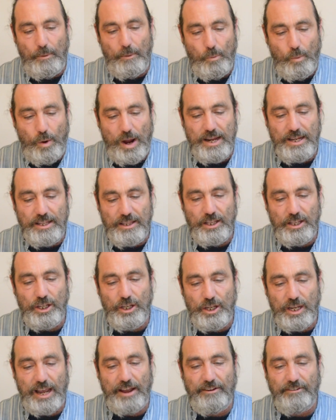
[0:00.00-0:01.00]
that weight that
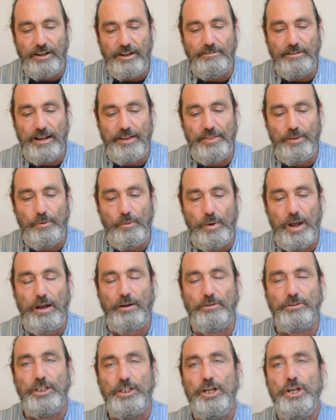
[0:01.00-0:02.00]
you carry around the
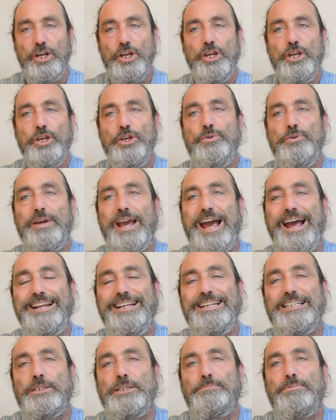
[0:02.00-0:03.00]
world, you
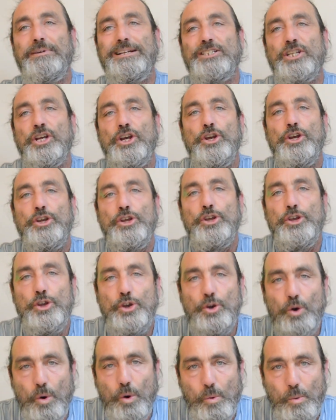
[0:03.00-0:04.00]
can express
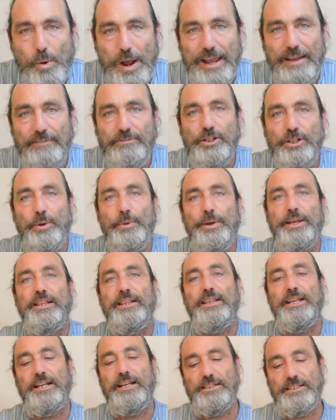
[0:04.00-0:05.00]
your way of
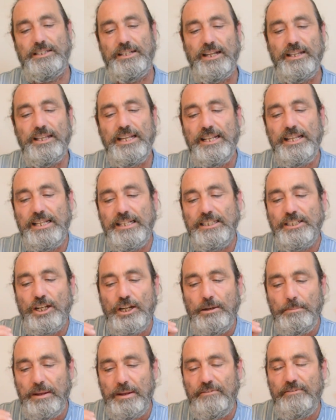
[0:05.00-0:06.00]
doing things. And I think it's
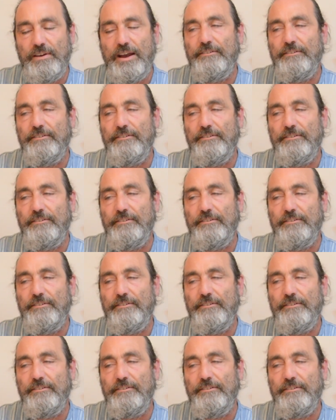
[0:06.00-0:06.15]
going to be